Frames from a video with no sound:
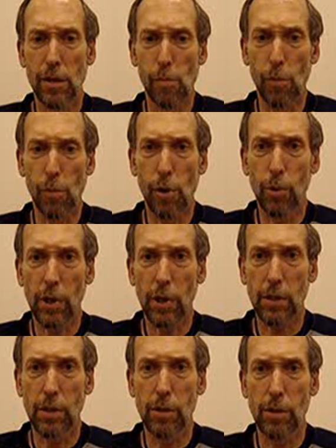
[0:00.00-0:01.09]
more work
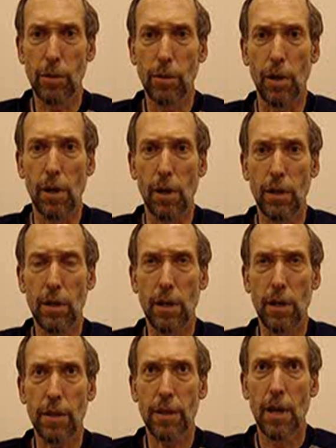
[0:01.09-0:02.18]
to do on
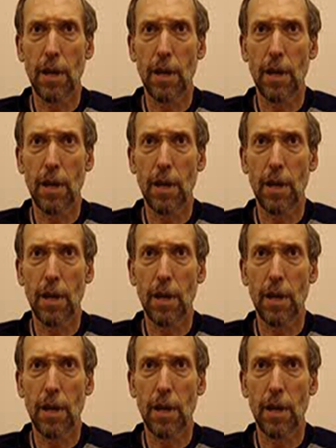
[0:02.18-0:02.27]
earth,